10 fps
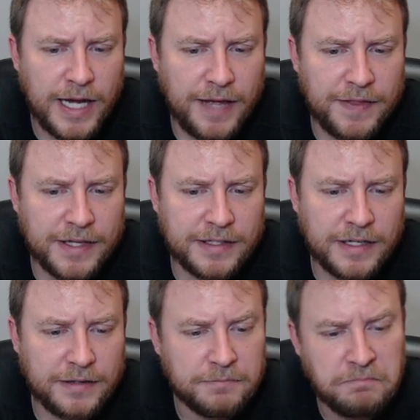and
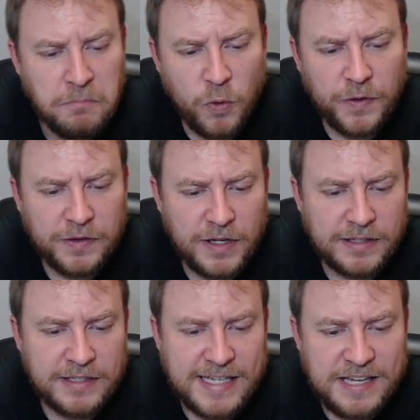then more than
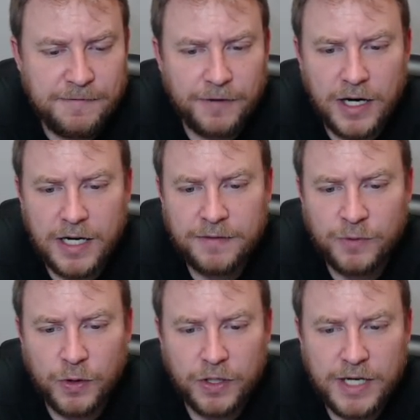likely e5
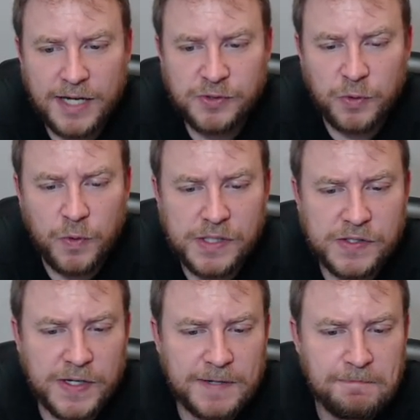or castle
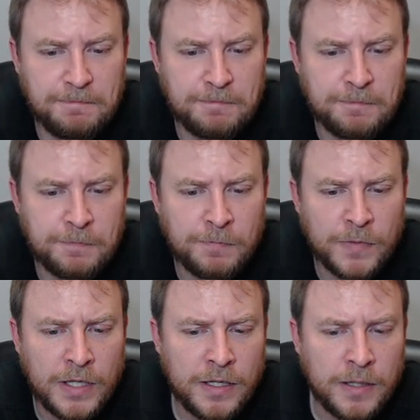Queenside.
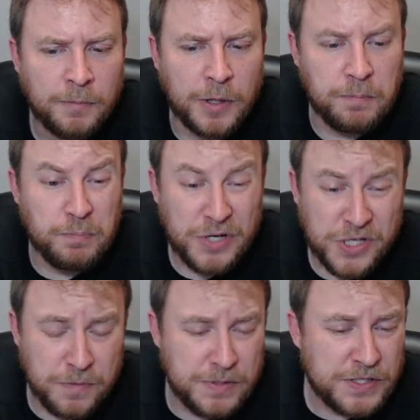But
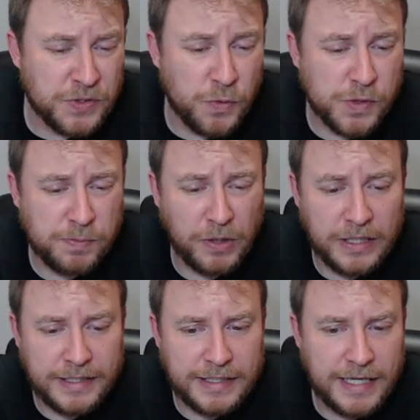bishop e2 is
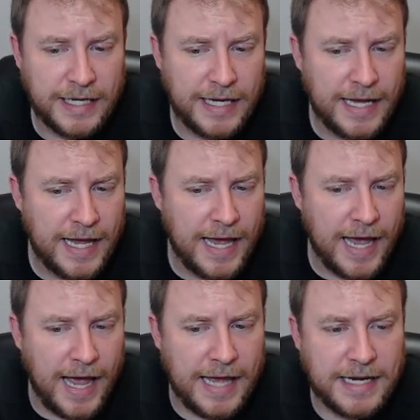played,
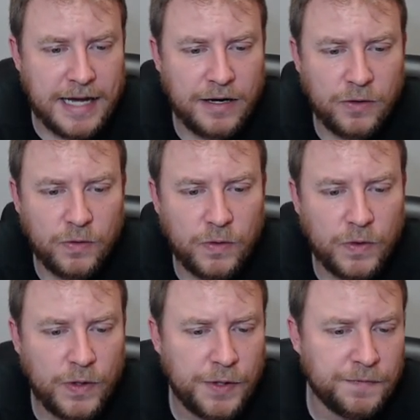and now
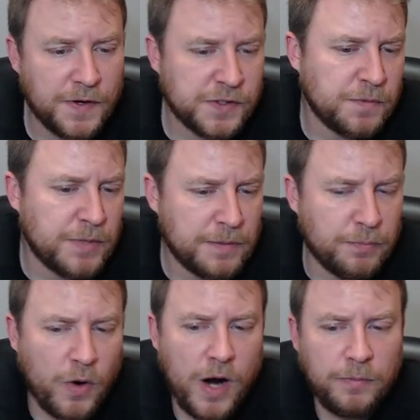there's a big
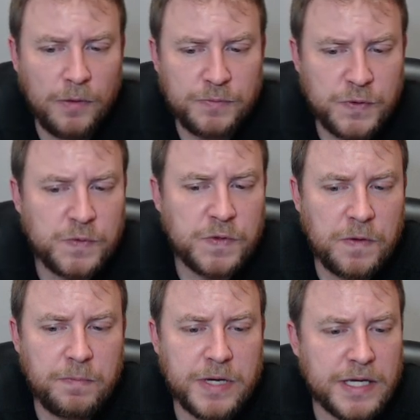problem due to the
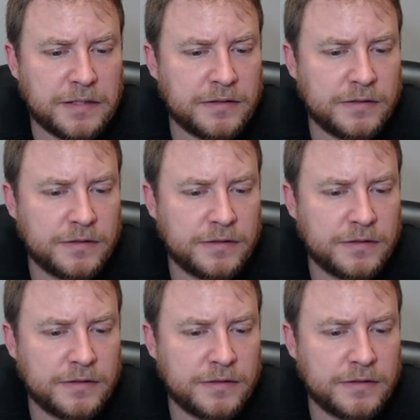pin.